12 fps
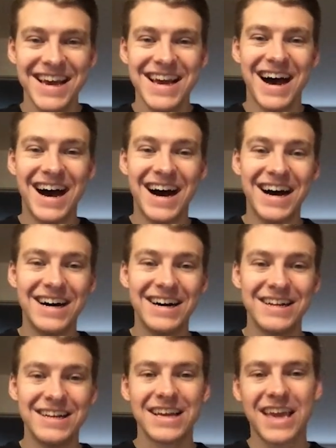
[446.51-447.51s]

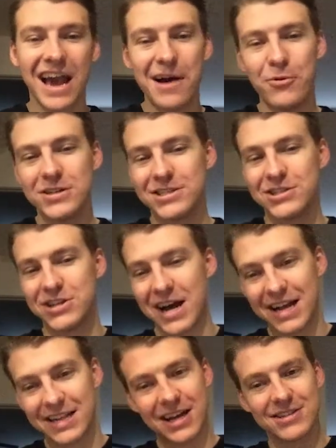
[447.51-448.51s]
Cowboys and
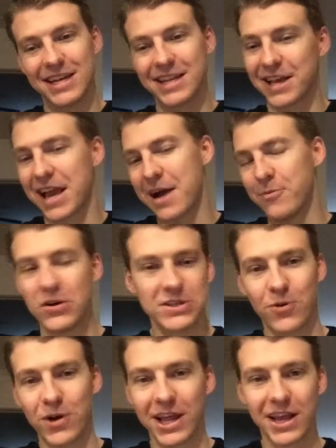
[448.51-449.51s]
Giants, I'll take the Cowboys to
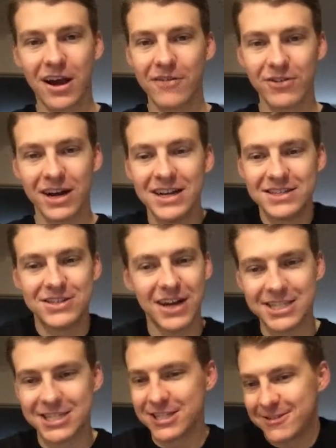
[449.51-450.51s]
win and cover.
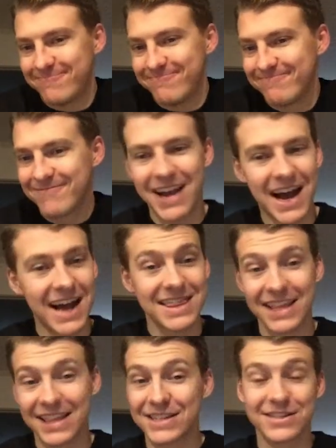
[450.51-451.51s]
I
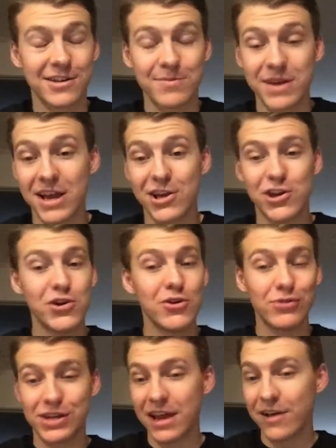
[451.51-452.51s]
think this could be a
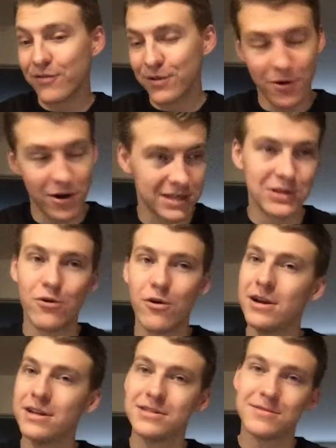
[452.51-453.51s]
huge day for DeMarcus
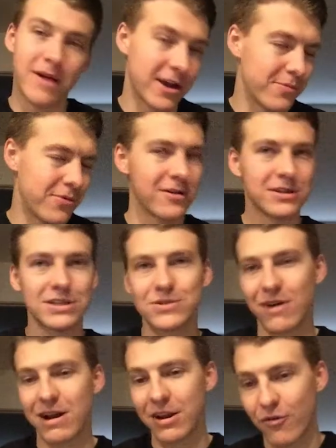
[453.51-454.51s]
Lawrence, Michael Parsons,
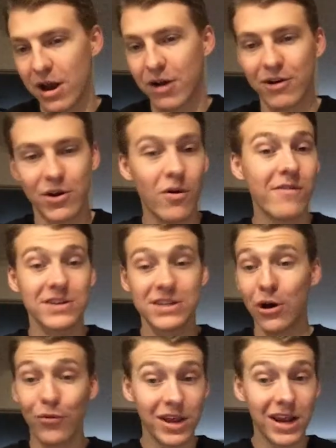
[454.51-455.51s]
Randy Gregory, whoever's
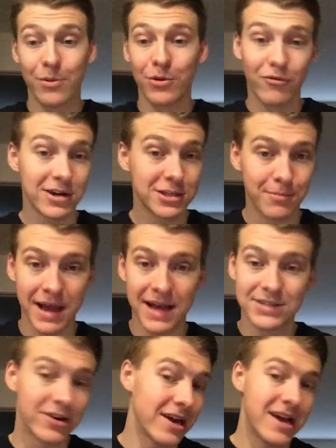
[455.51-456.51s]
healthy and able to rush the
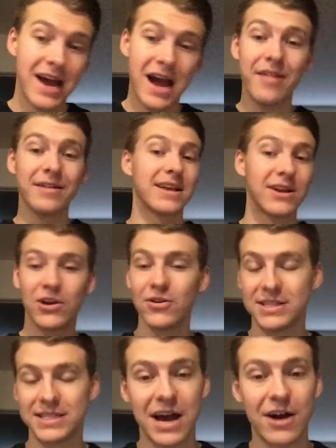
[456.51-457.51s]
passer. I think they can go to
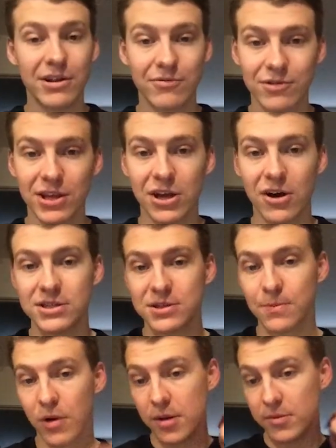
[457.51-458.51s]
town and really cause
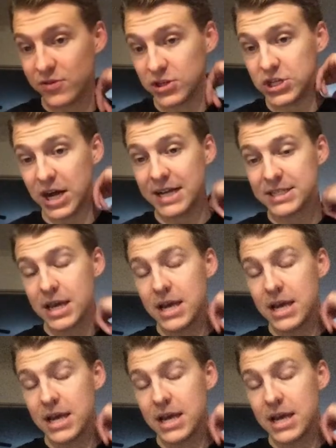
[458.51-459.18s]
some problems for the Giants.